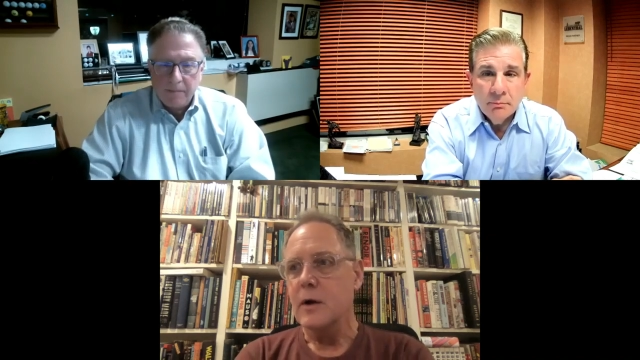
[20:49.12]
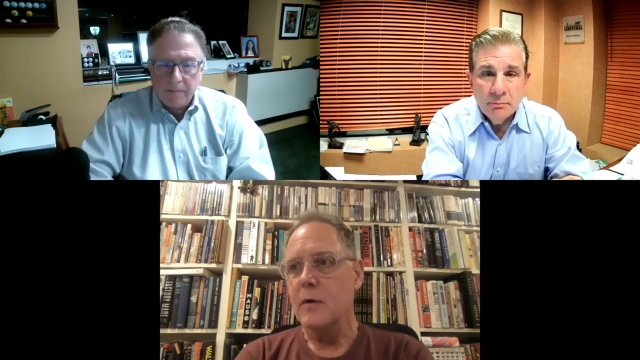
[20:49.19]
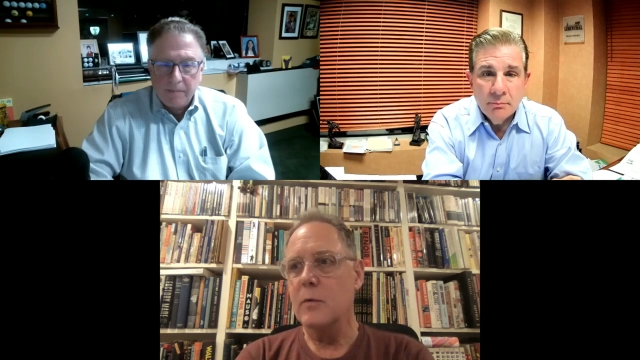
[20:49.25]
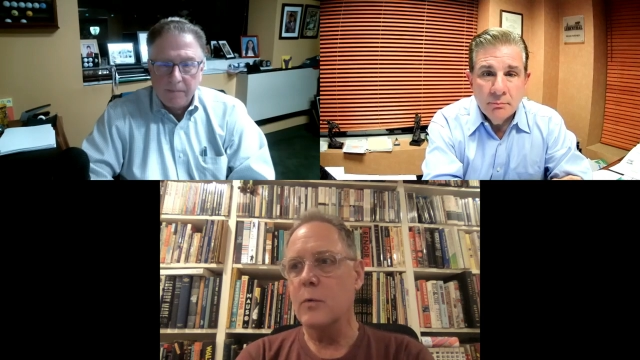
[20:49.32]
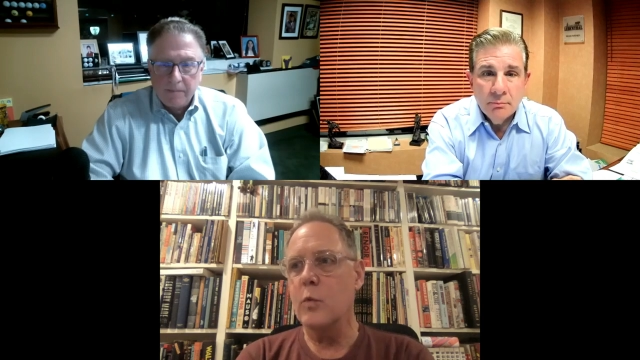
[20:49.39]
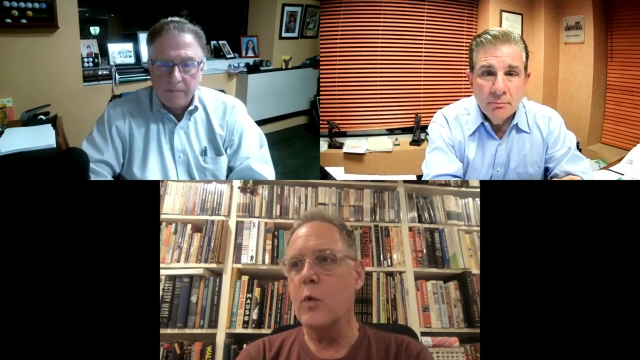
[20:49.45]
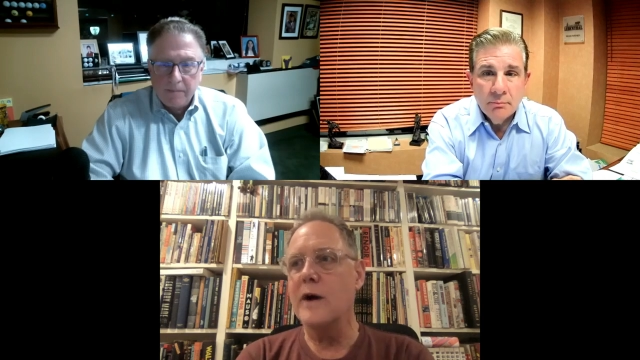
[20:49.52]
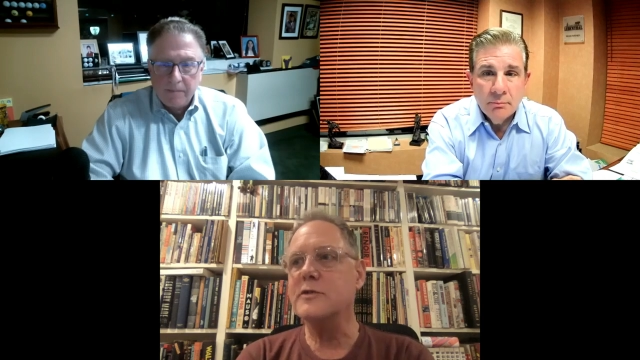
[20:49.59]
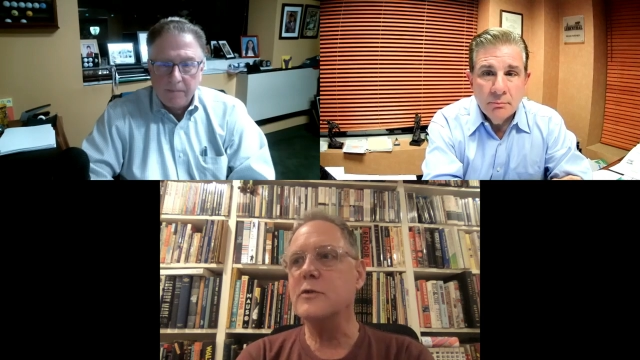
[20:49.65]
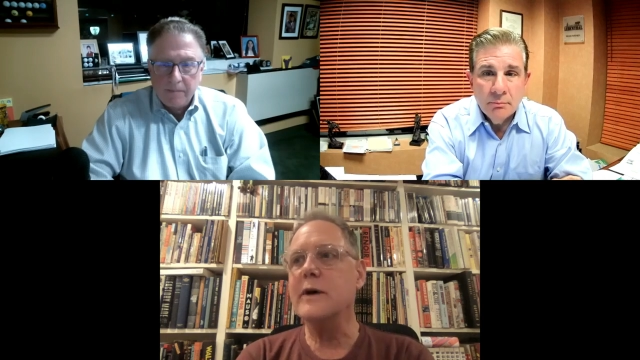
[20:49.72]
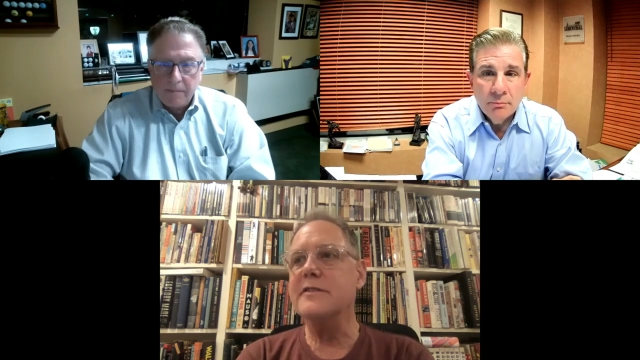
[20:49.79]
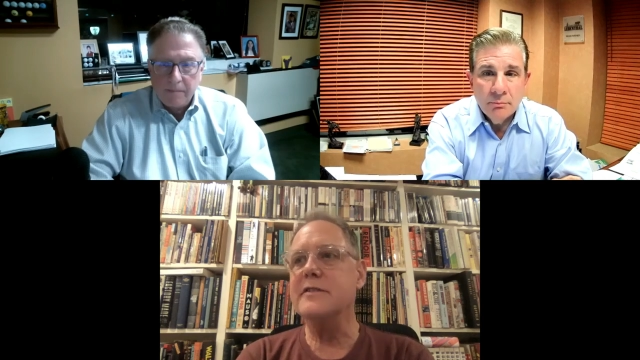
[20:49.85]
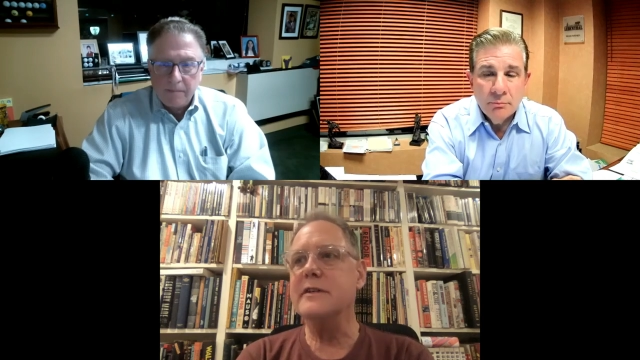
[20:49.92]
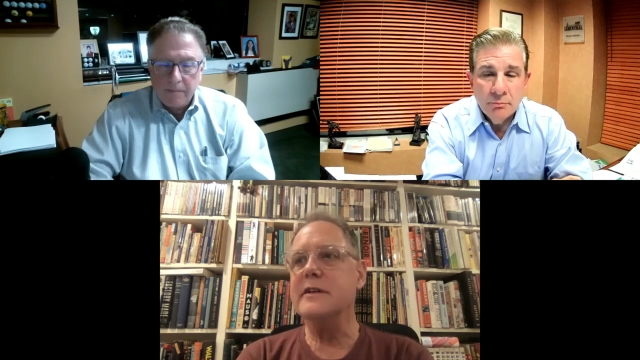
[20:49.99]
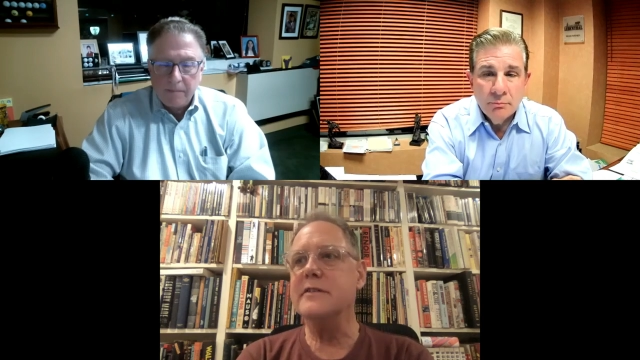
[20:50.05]
Speaker 1: what do I
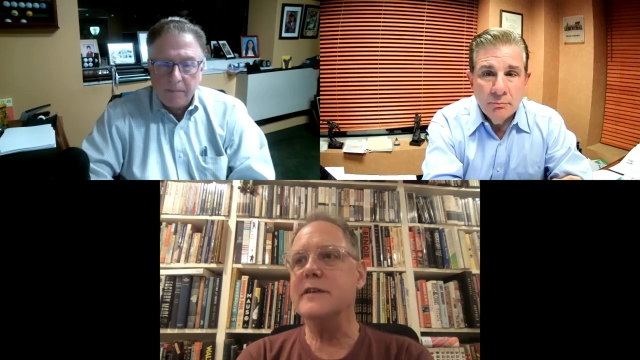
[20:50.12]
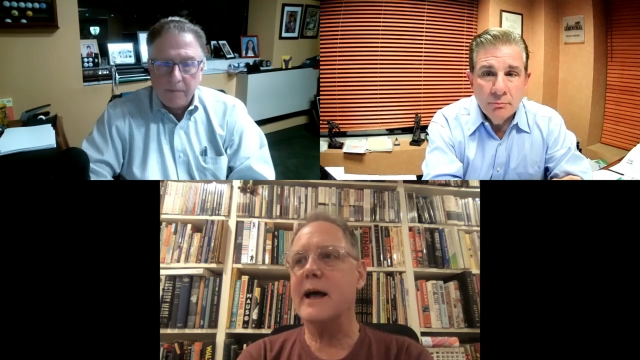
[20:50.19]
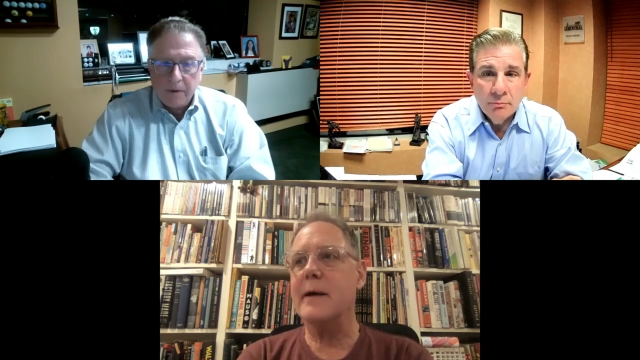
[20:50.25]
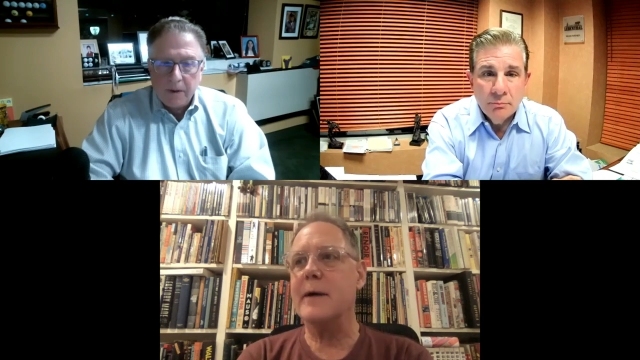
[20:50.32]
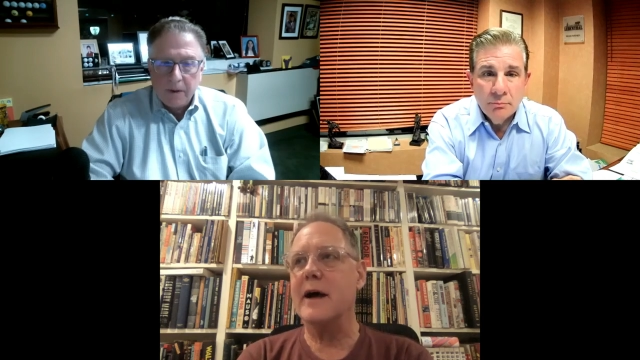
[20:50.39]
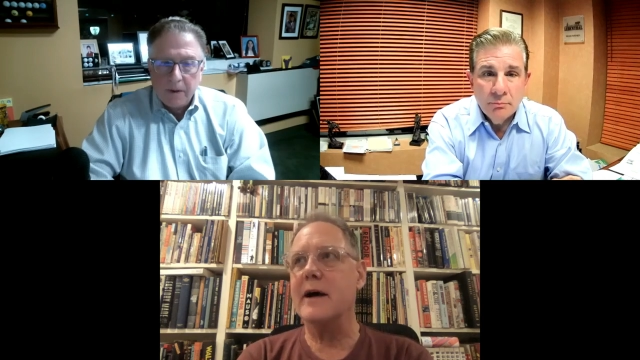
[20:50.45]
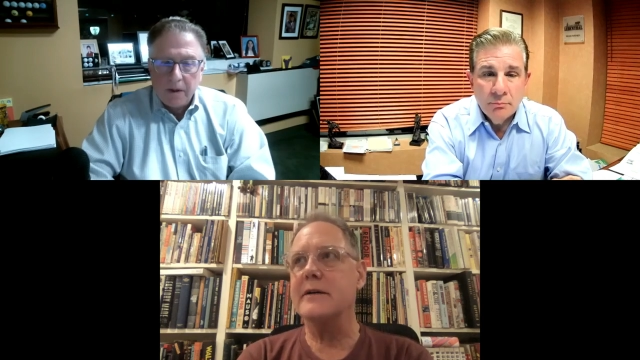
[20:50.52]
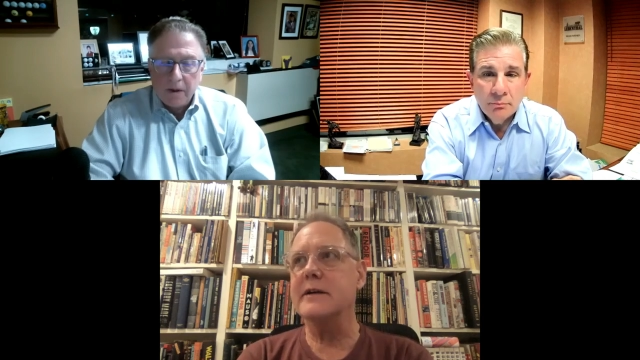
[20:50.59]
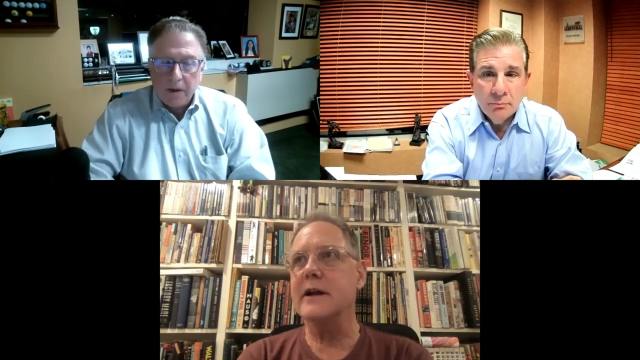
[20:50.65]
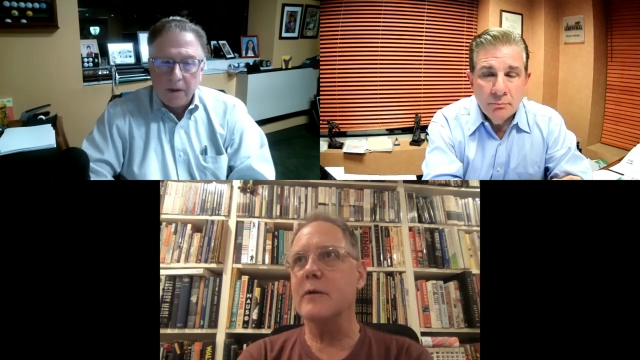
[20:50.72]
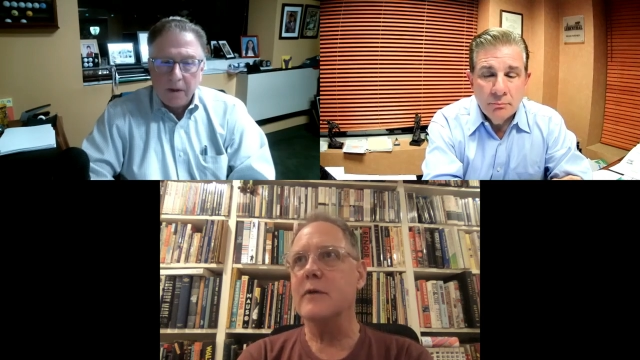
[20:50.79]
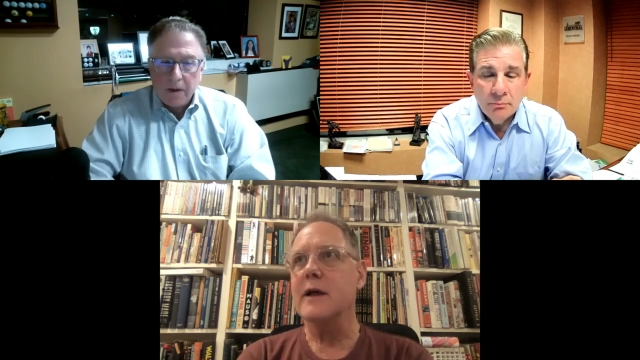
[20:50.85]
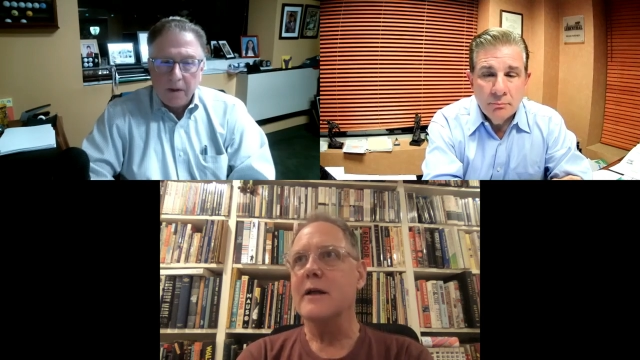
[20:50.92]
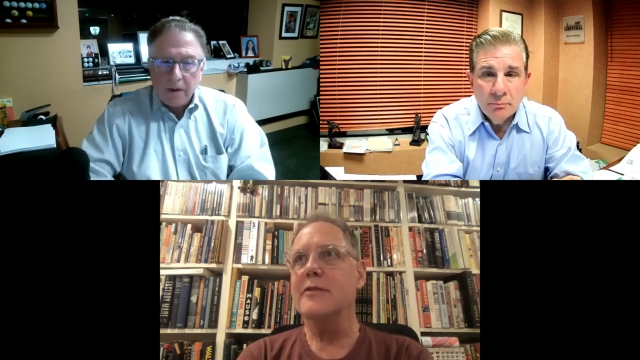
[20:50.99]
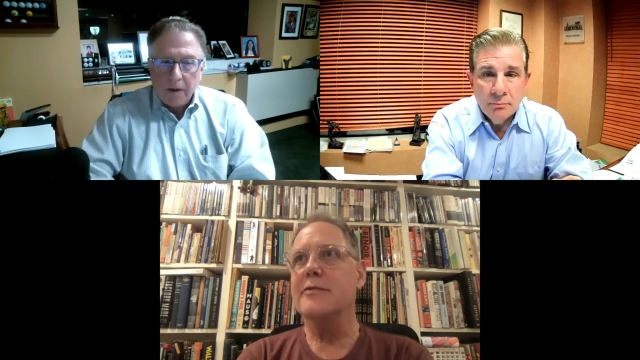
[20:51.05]
see as uh, you know